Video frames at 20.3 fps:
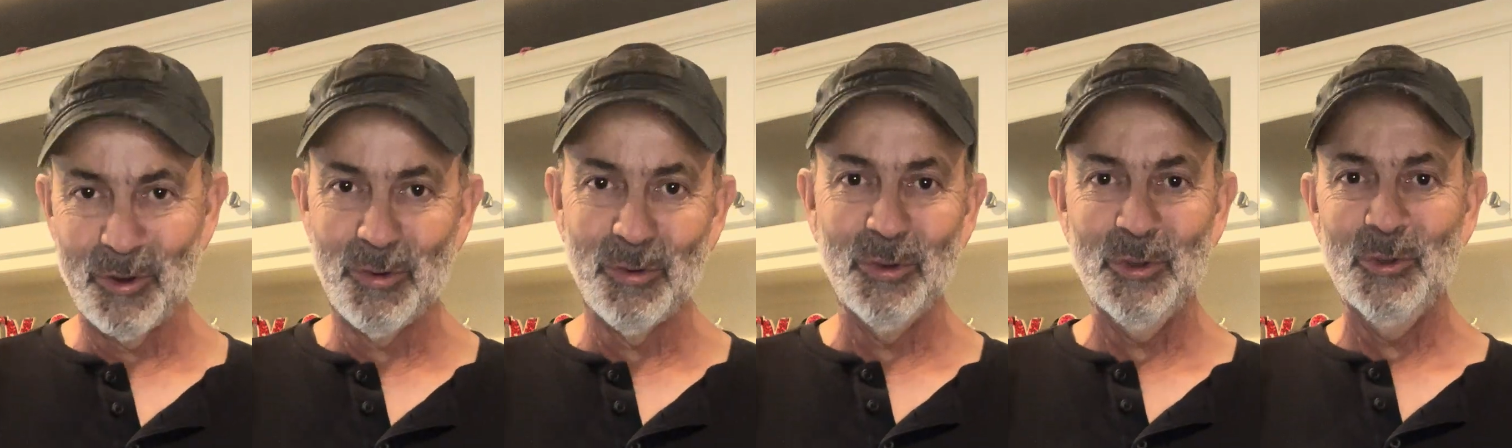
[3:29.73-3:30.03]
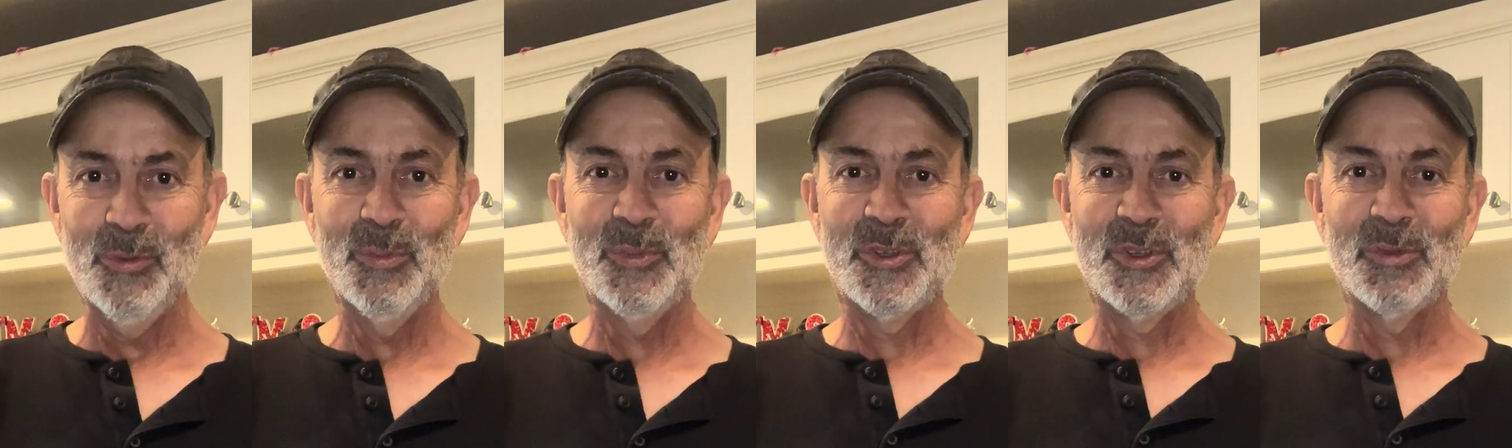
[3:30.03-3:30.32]

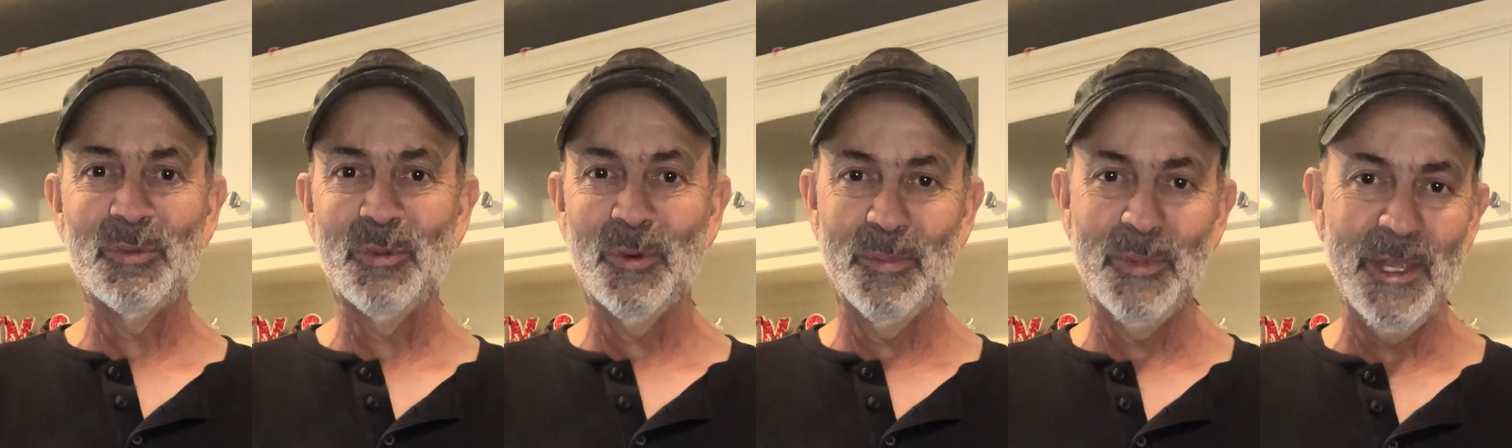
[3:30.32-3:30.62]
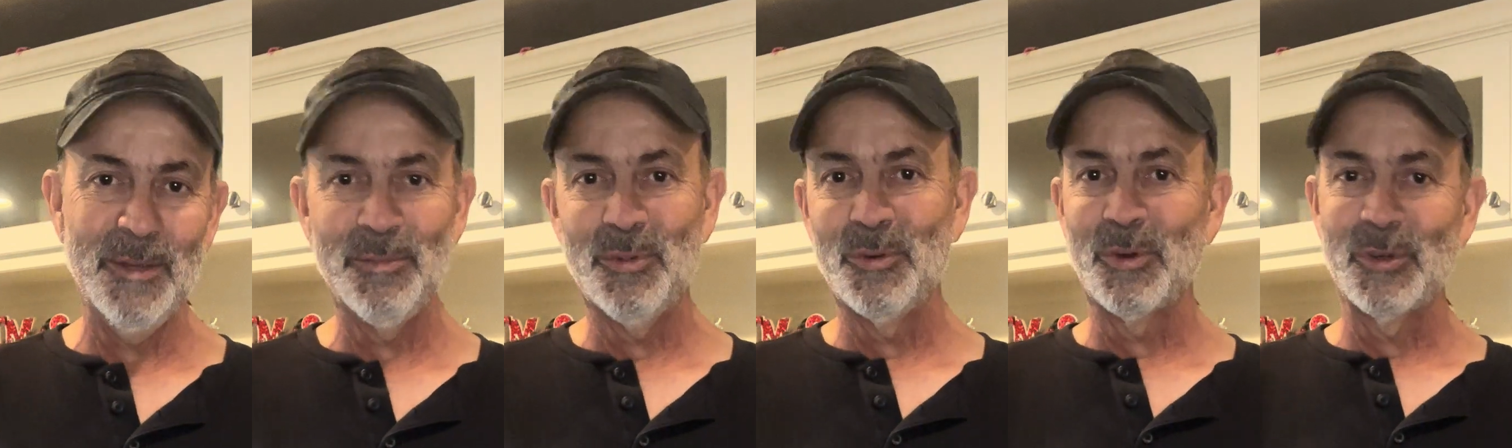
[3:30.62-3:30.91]
groups where
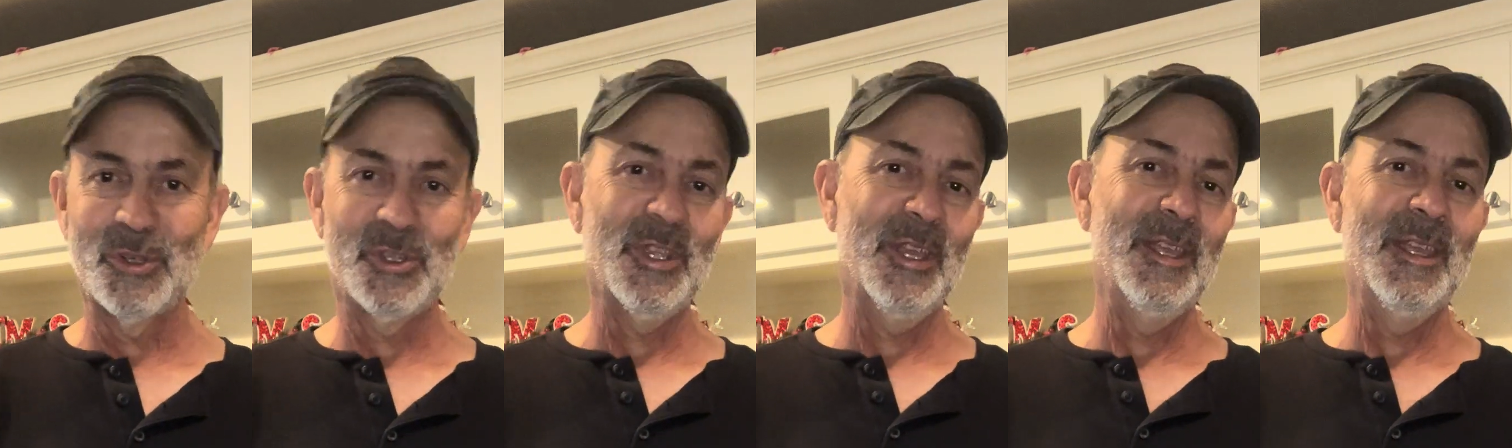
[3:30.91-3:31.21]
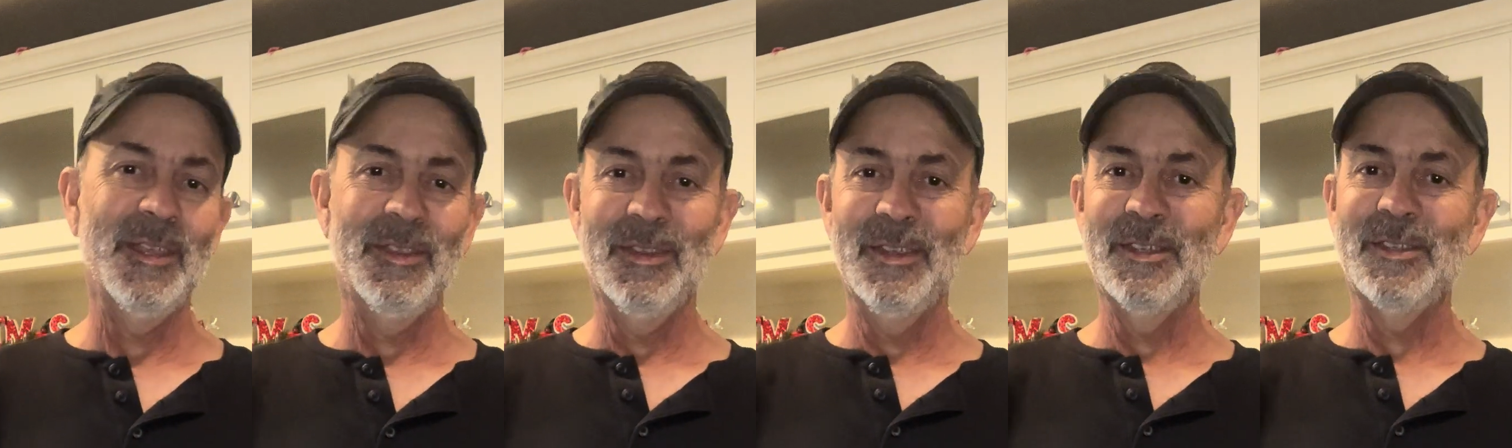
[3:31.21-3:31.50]
people are
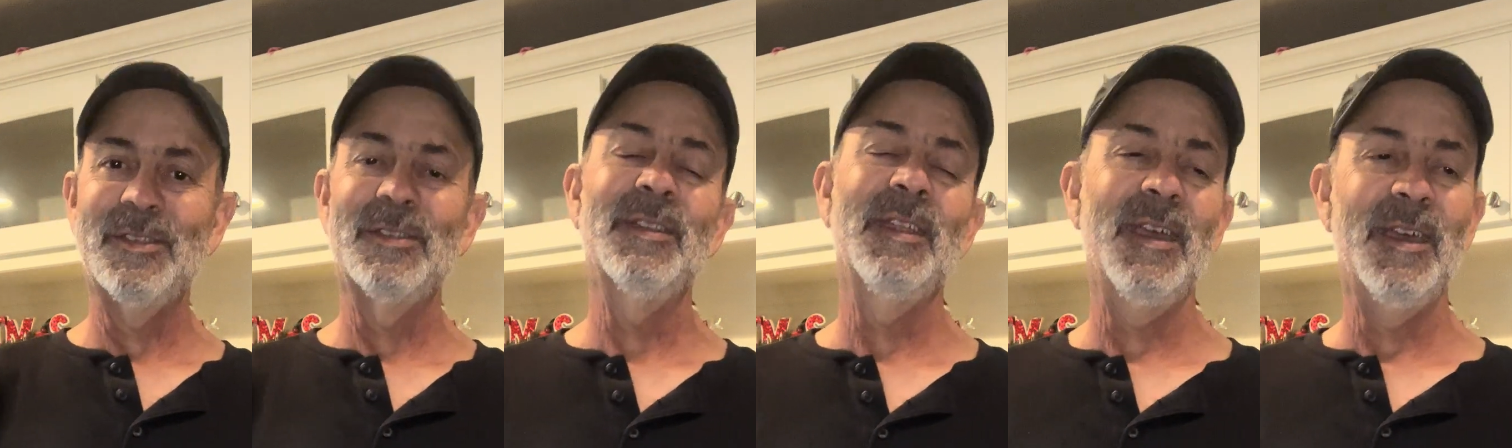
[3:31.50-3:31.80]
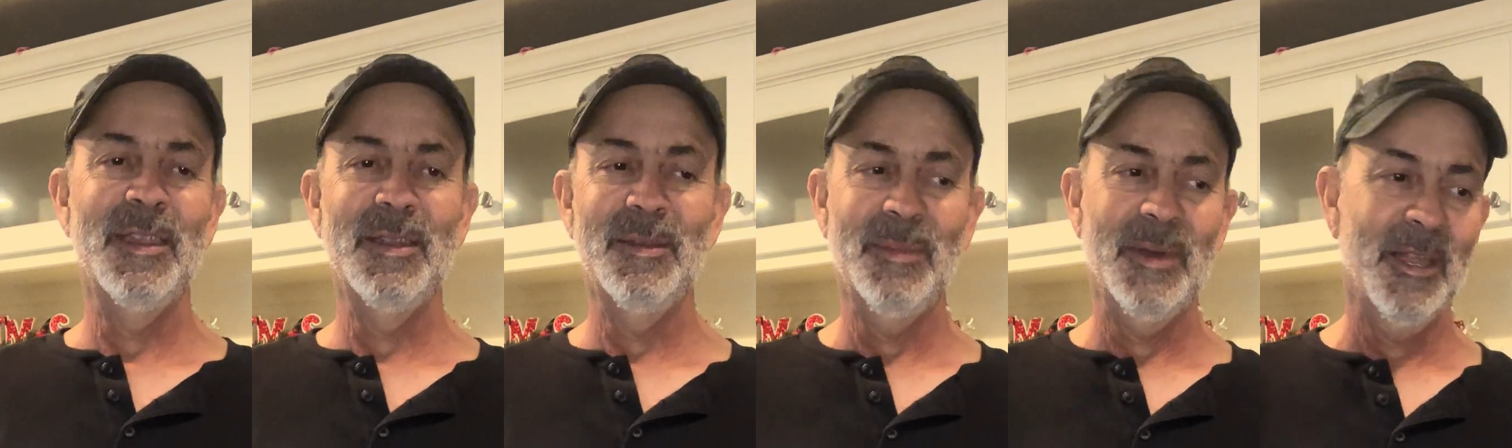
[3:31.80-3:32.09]
saying this and
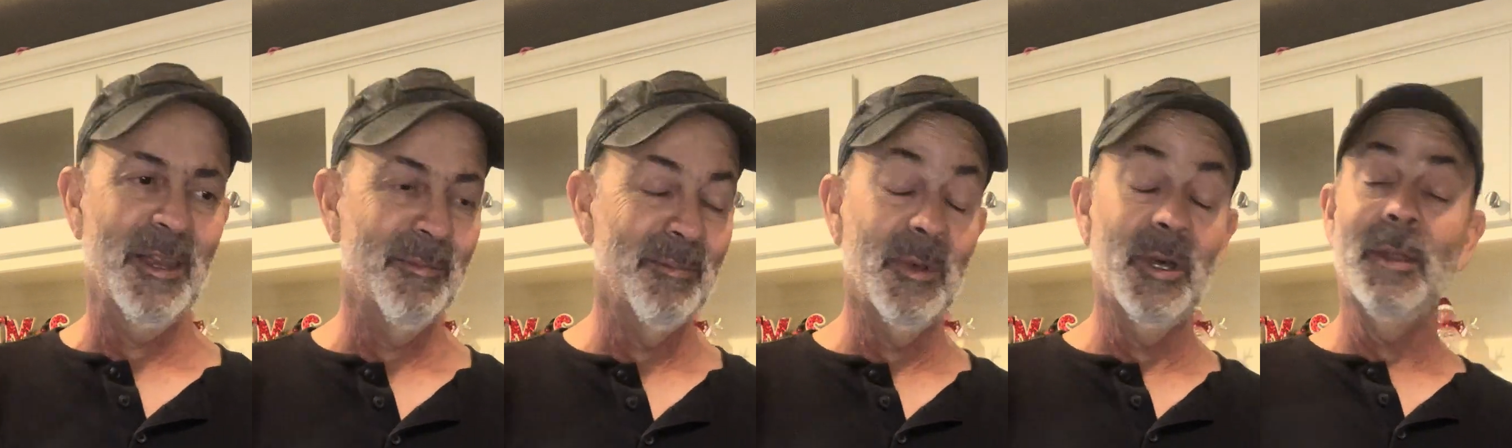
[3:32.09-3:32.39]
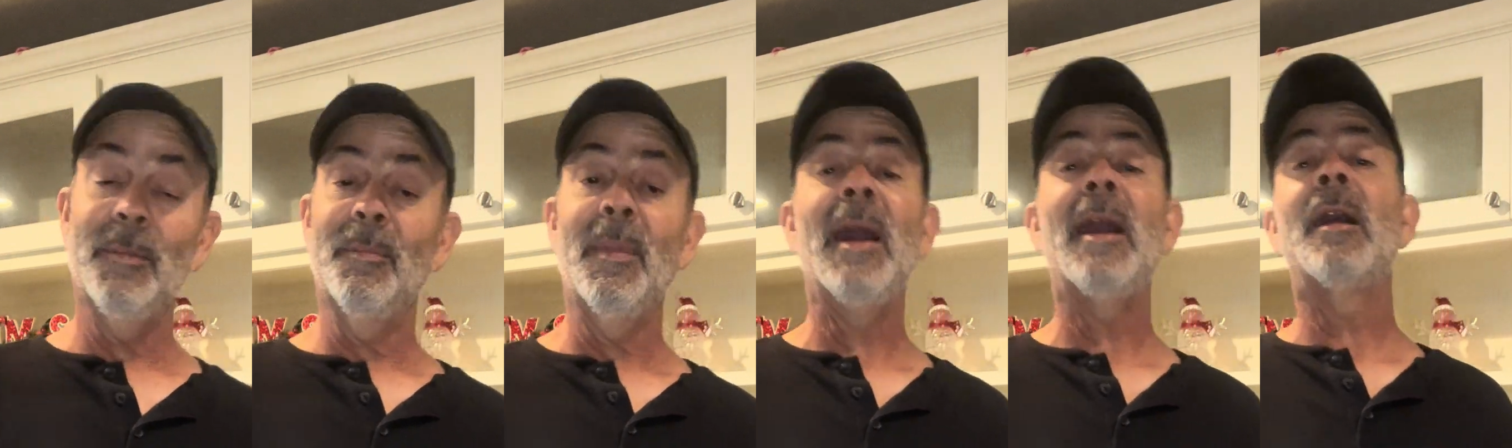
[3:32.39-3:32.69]
that about it.
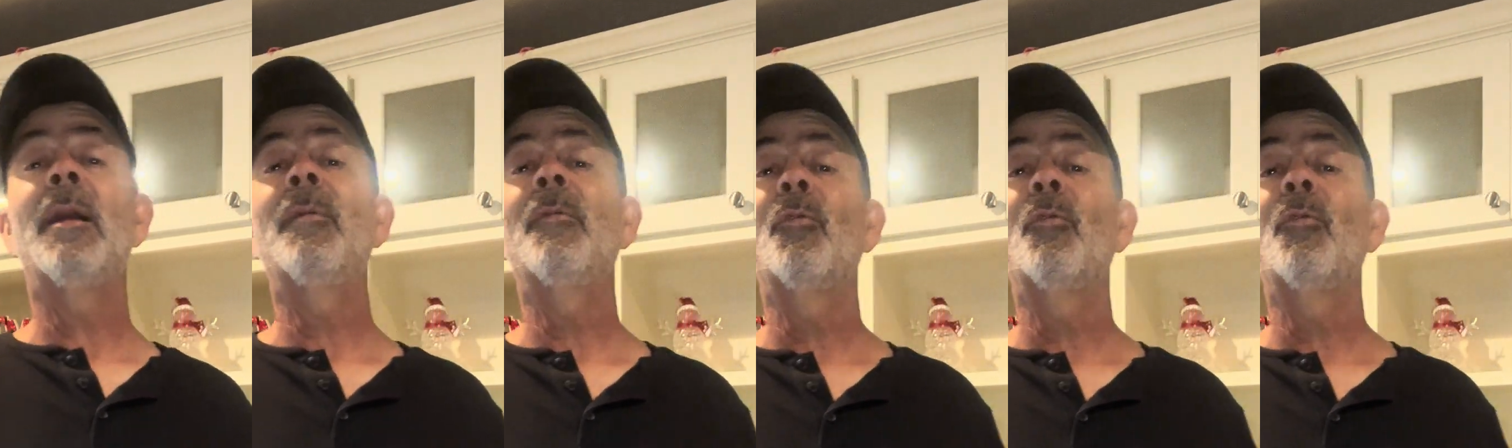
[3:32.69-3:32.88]
But